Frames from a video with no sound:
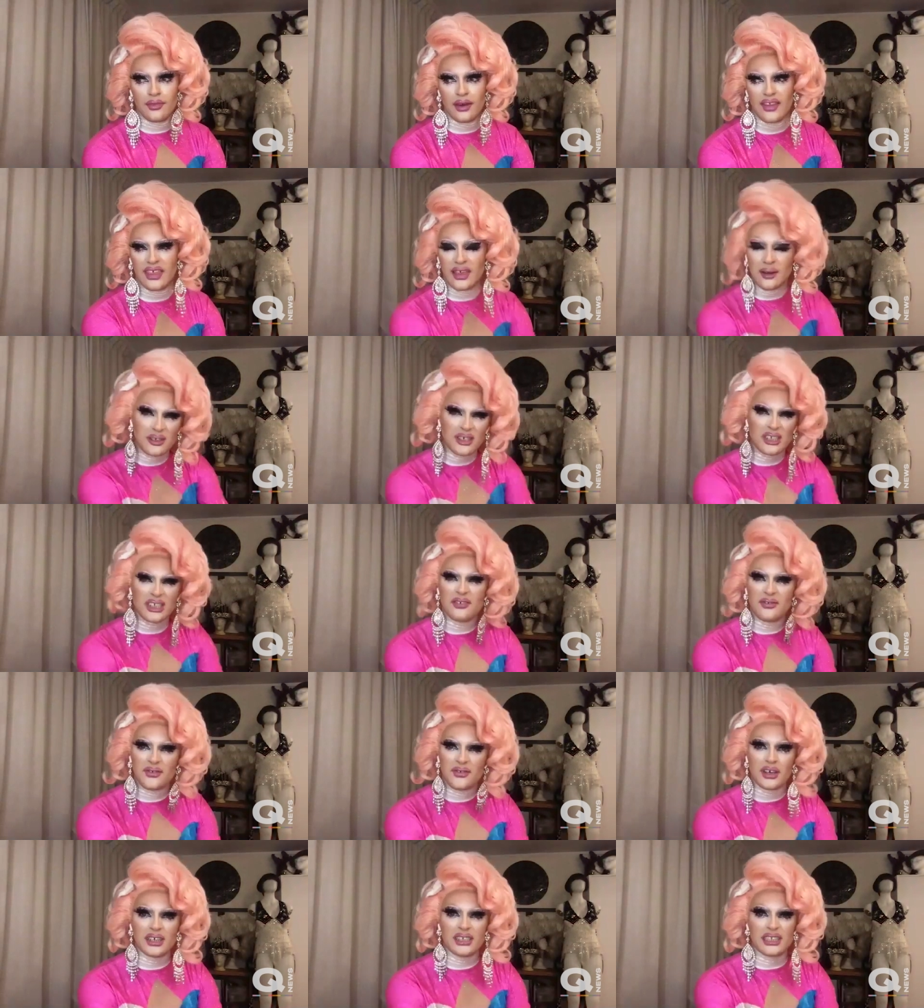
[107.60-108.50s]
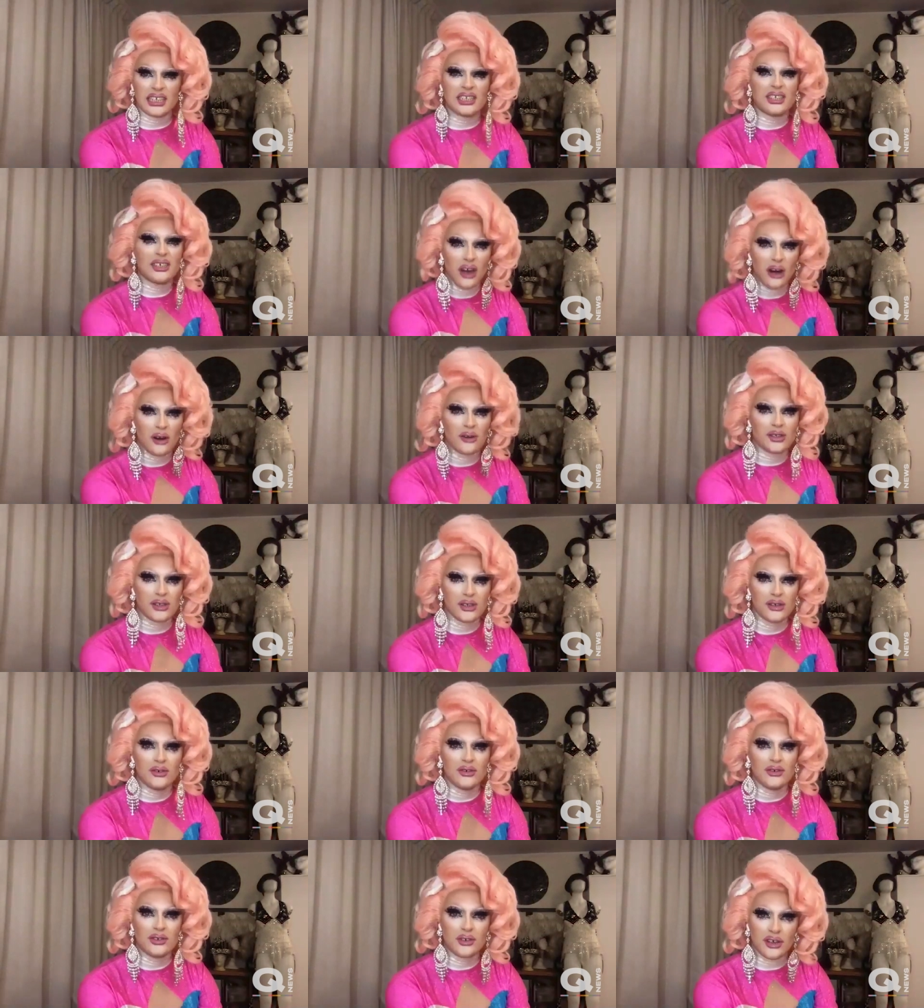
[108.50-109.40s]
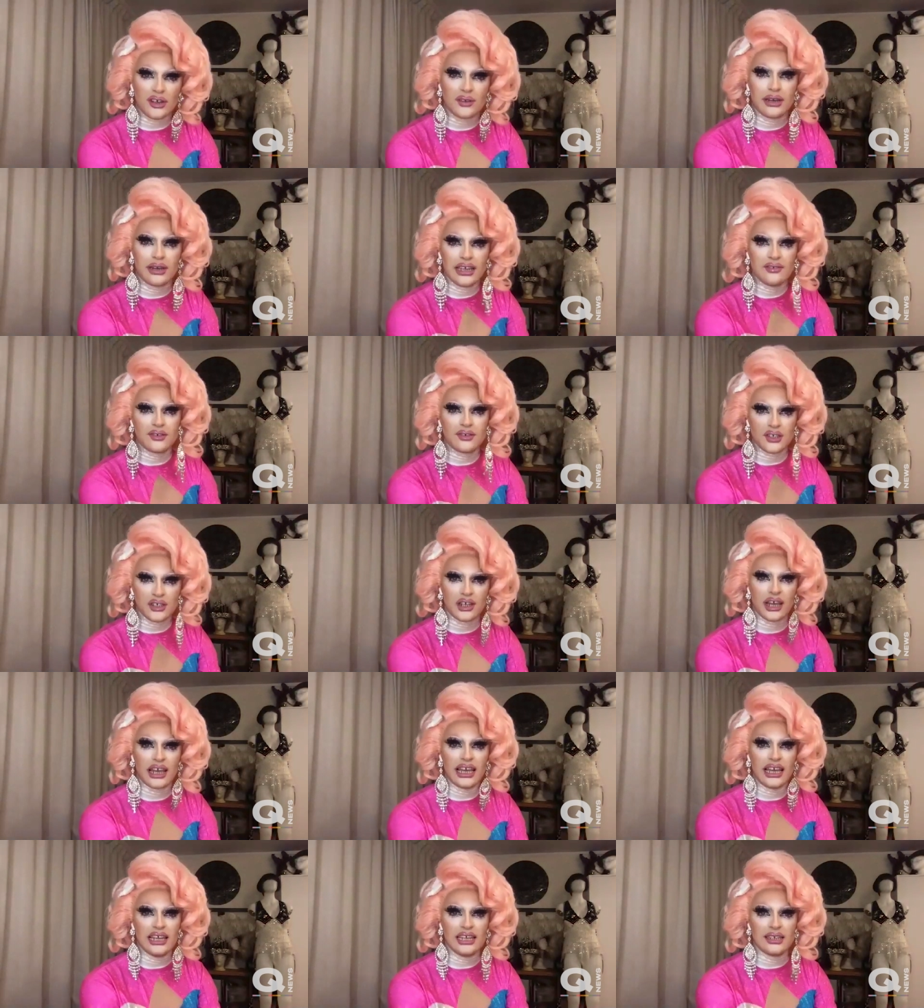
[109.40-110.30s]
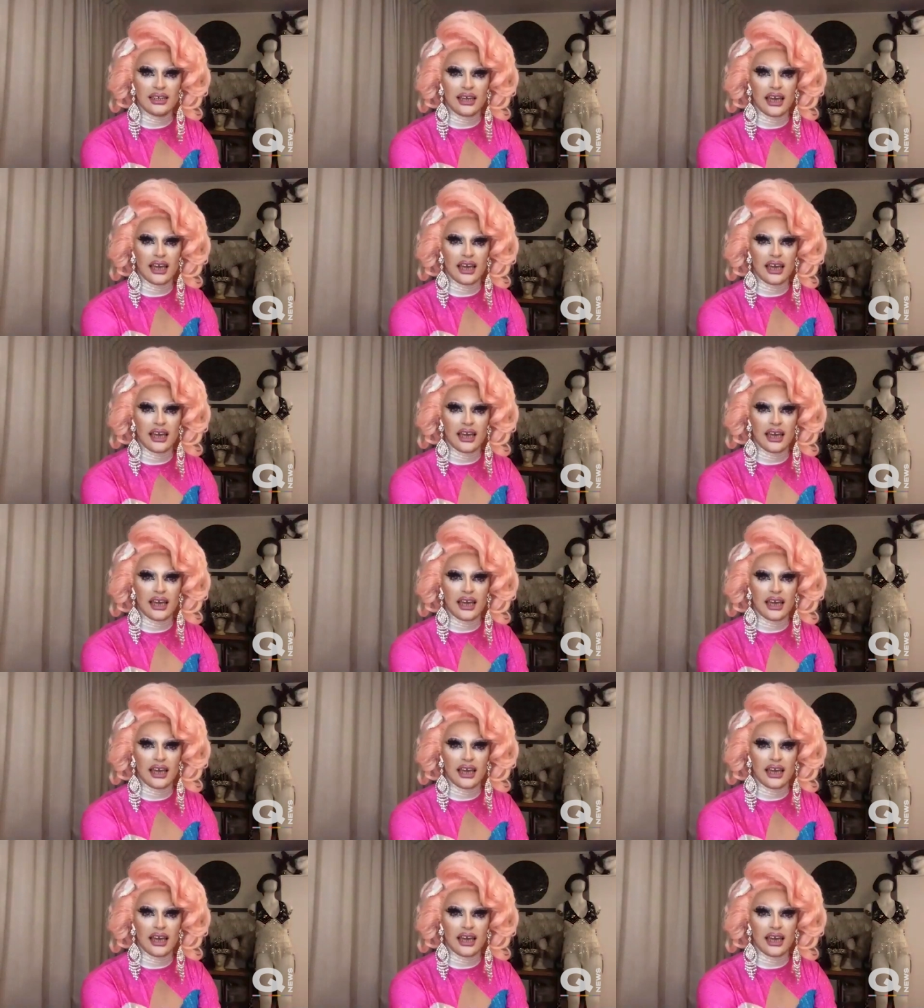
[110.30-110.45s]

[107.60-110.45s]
think it was just the first thing to go to, do you know what I mean, for shade.